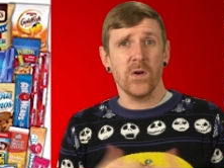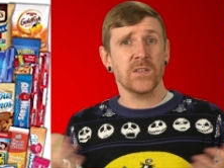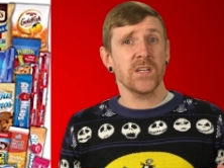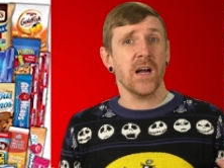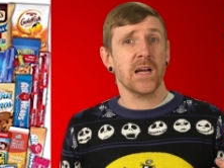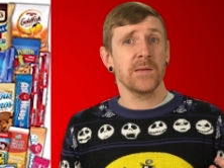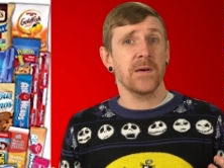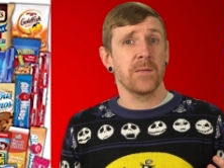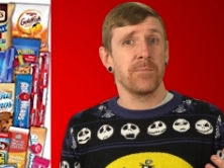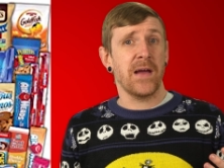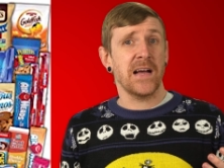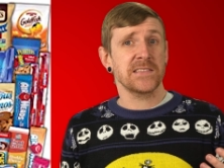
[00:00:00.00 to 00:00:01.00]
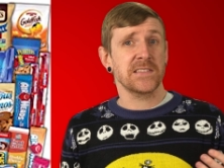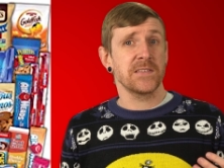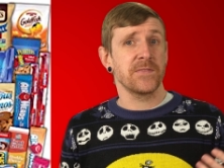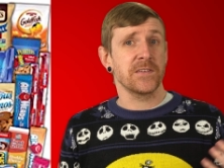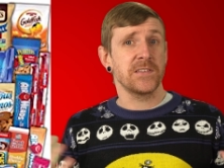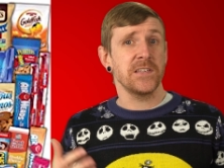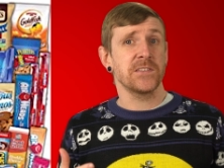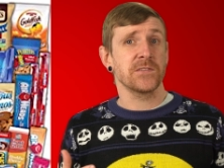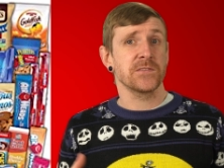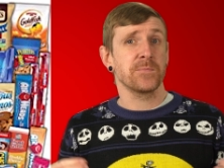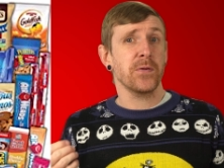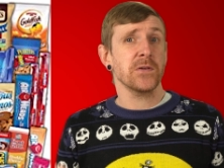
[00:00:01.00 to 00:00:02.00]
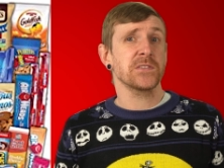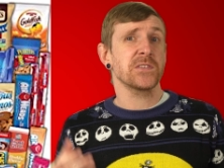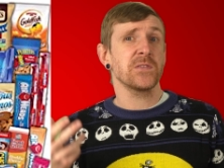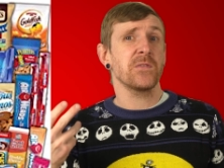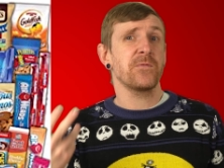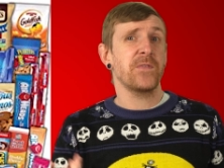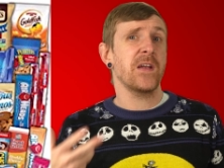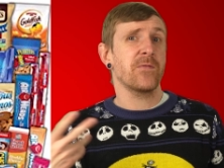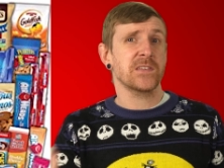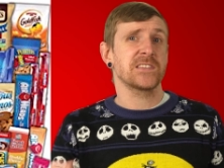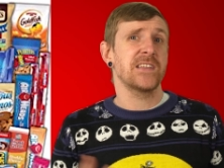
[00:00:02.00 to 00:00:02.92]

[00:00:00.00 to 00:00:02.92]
We're talking about a basket of your teacher's personal favorite